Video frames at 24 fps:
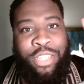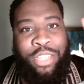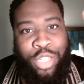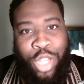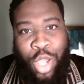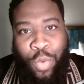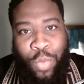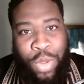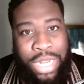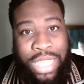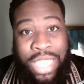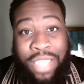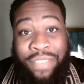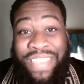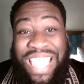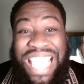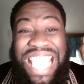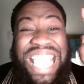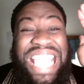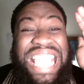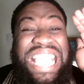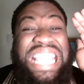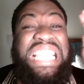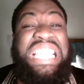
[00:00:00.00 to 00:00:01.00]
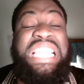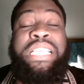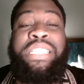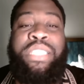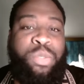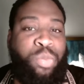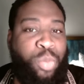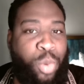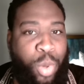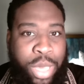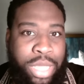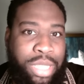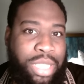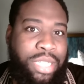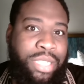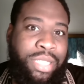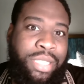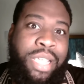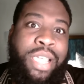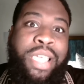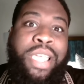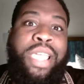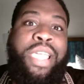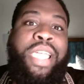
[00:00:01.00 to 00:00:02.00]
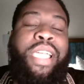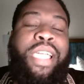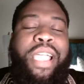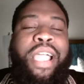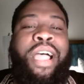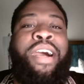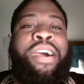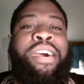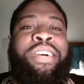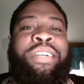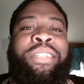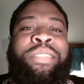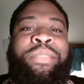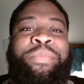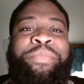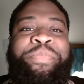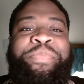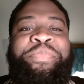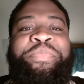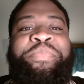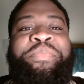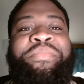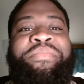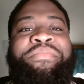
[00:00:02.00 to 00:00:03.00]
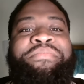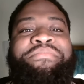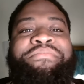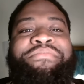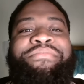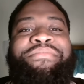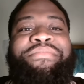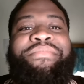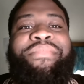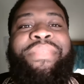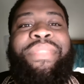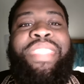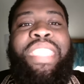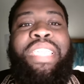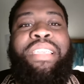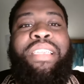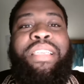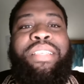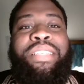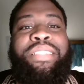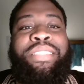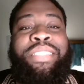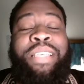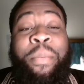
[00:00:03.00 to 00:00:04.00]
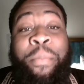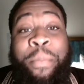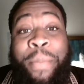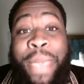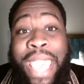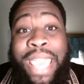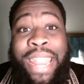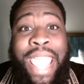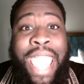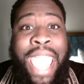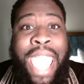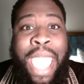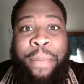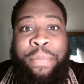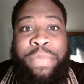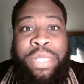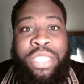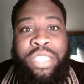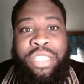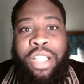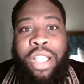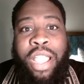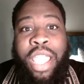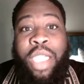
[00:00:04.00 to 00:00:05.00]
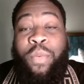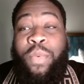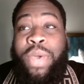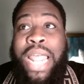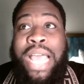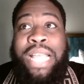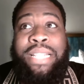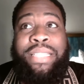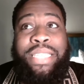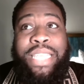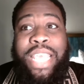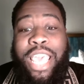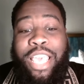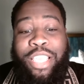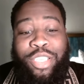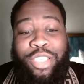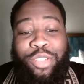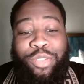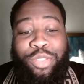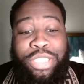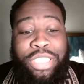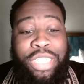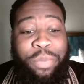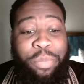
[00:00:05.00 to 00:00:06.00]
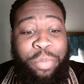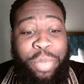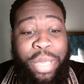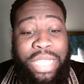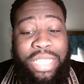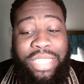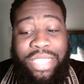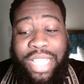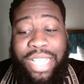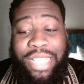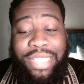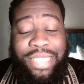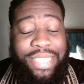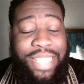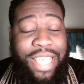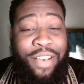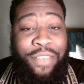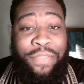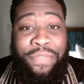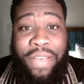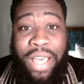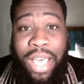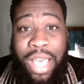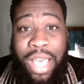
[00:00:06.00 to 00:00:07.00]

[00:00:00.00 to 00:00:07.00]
I don't want to give any spoilers. Um, something bad happens to her. And when I tell say. you, she picks herself